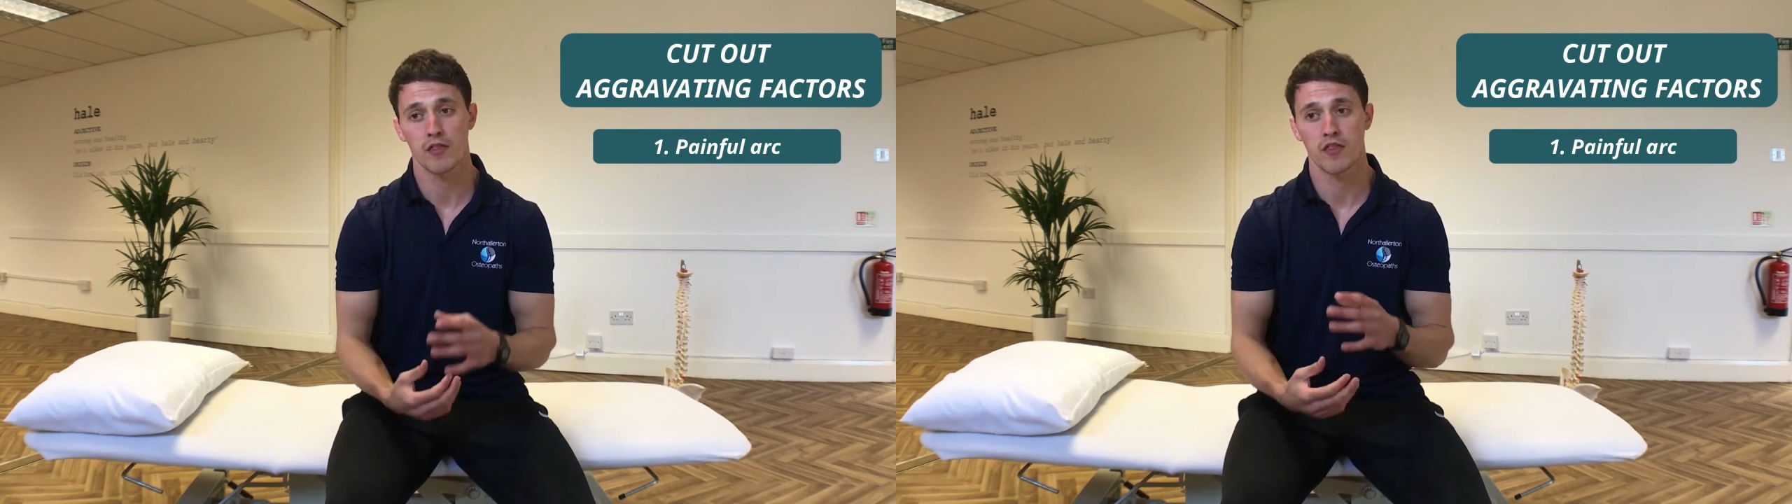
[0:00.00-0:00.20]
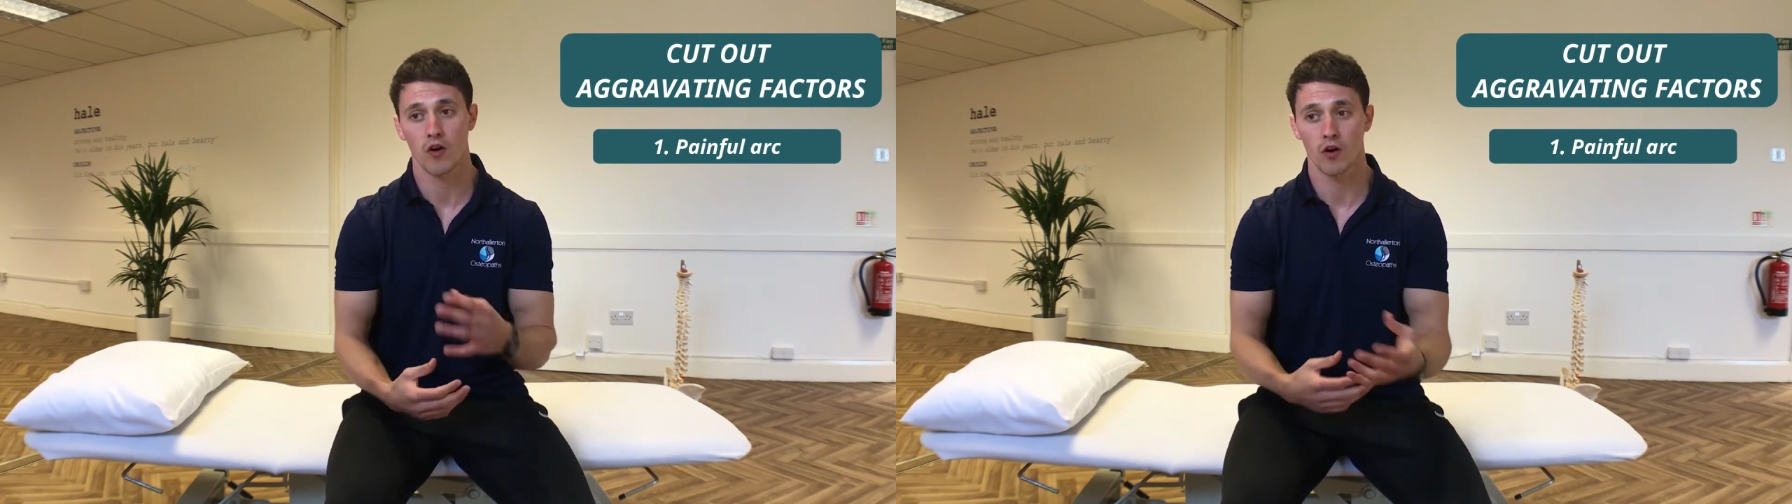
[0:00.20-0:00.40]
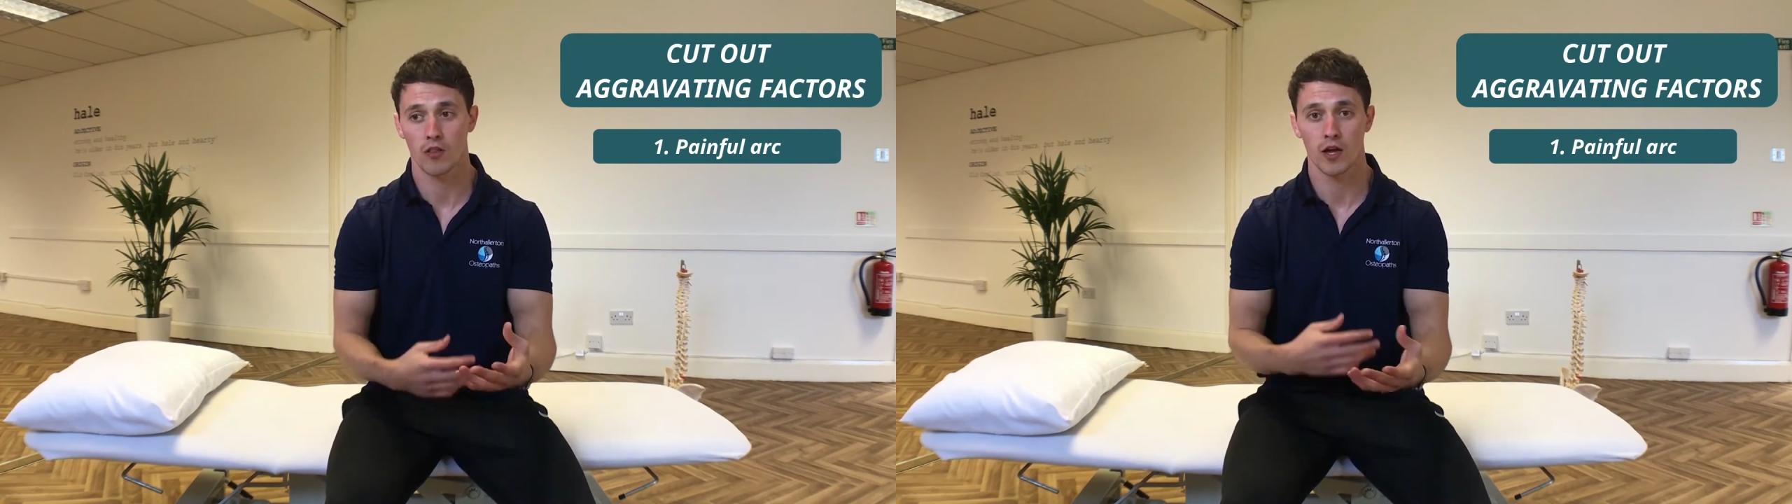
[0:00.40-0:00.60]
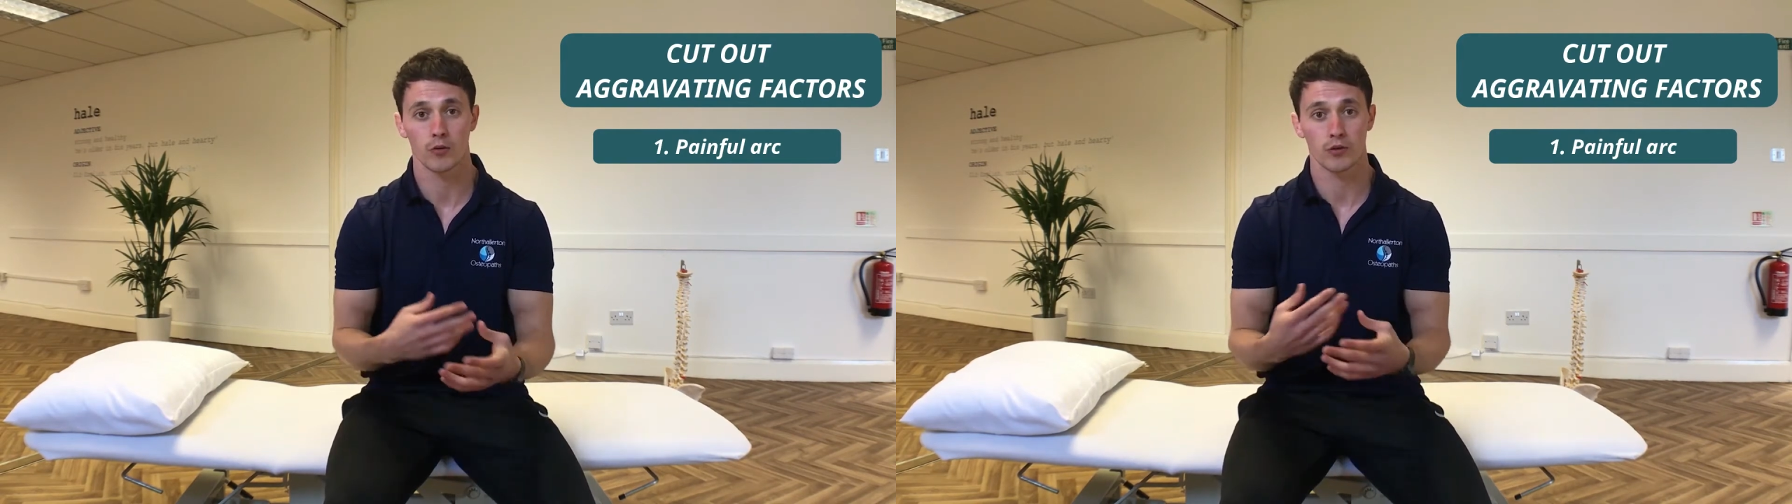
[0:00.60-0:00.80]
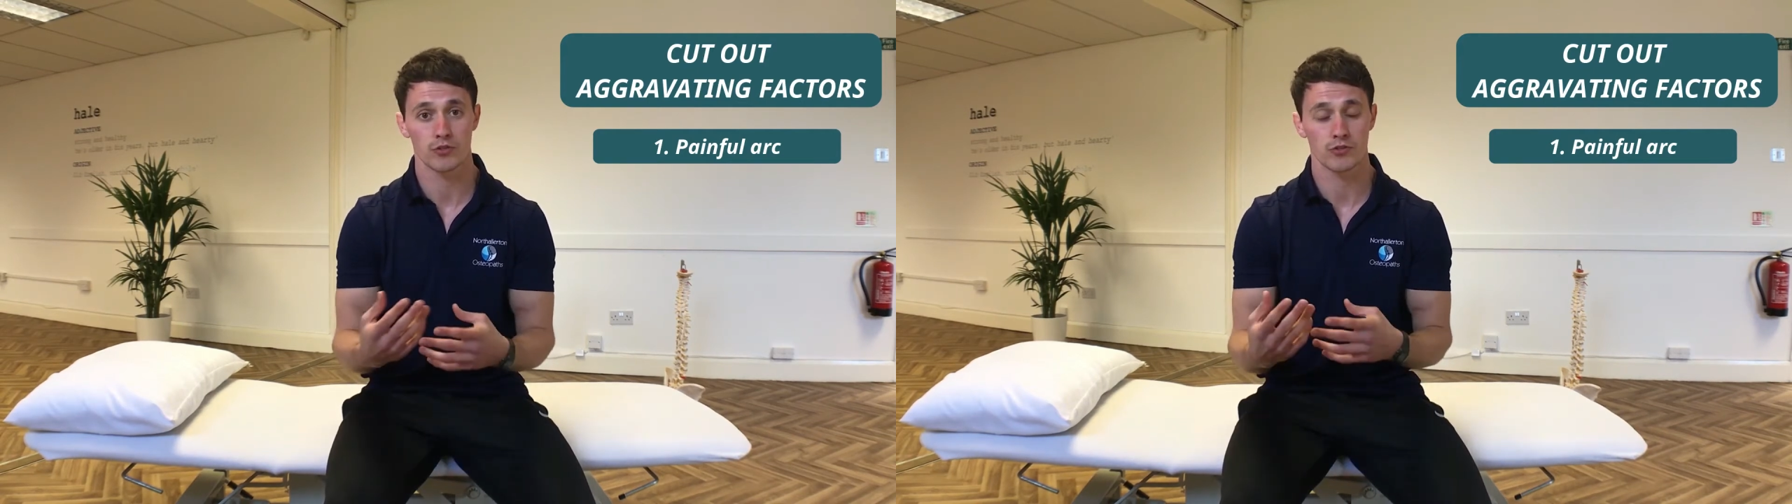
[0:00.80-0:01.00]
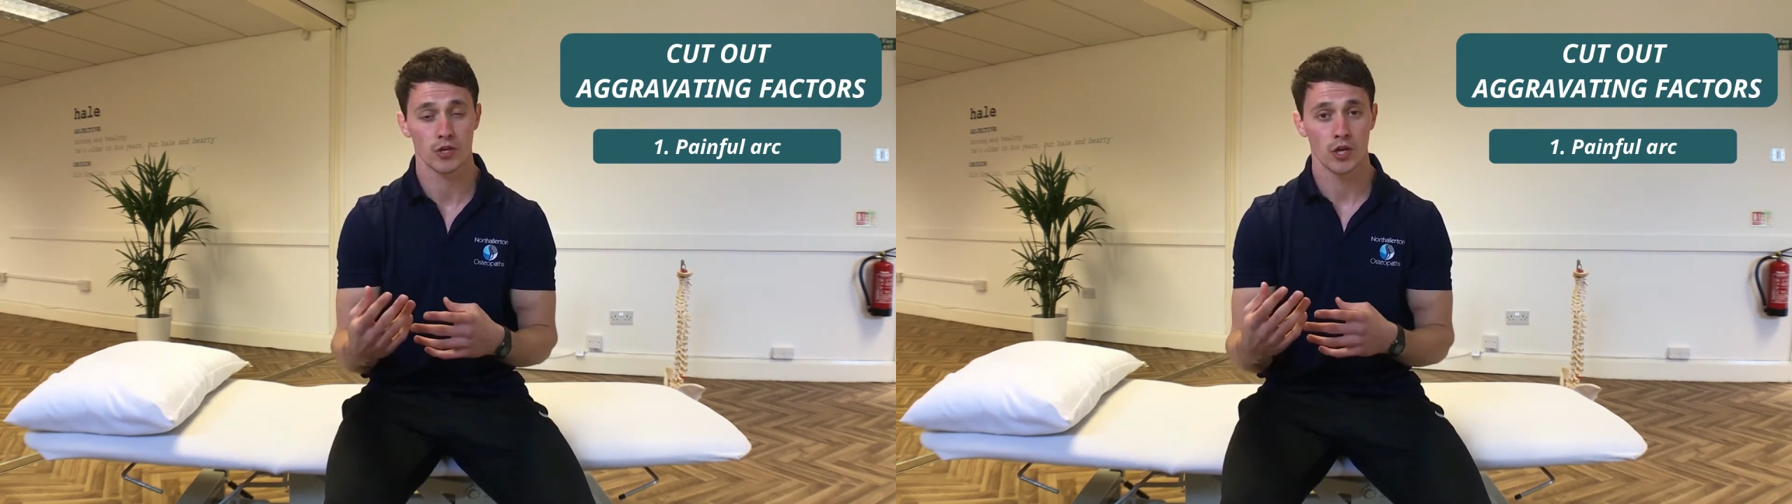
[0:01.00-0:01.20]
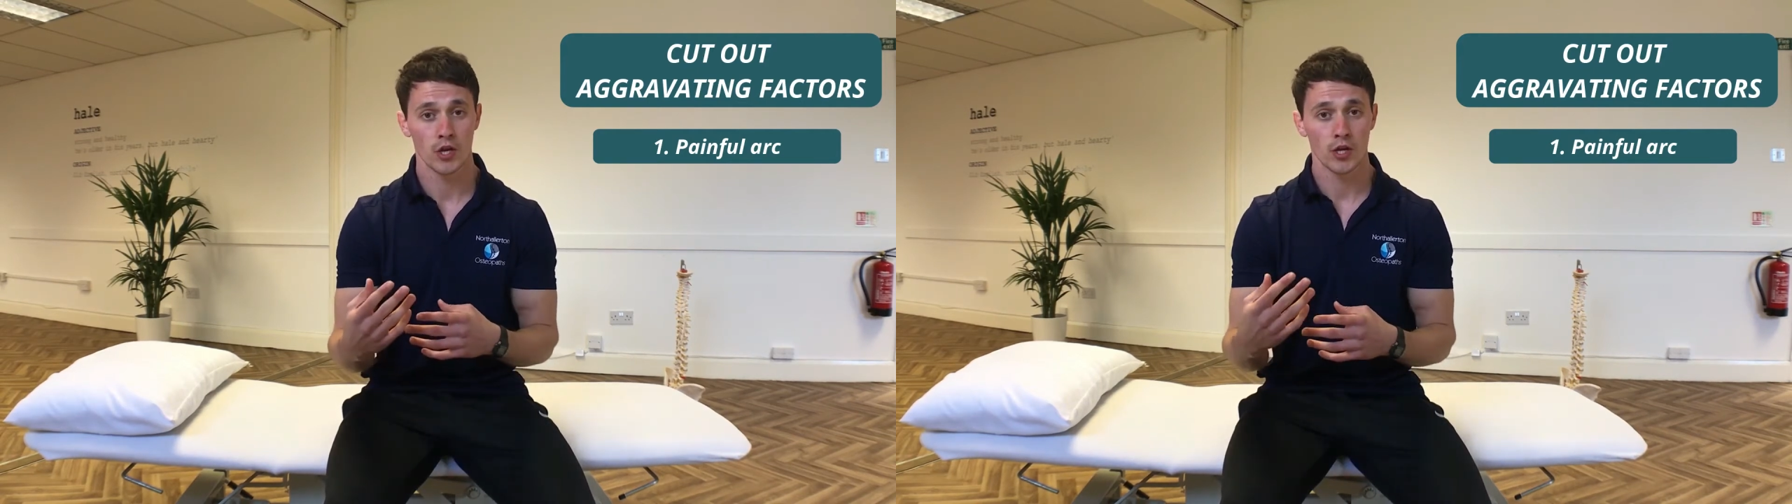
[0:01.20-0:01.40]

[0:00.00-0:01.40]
thought they was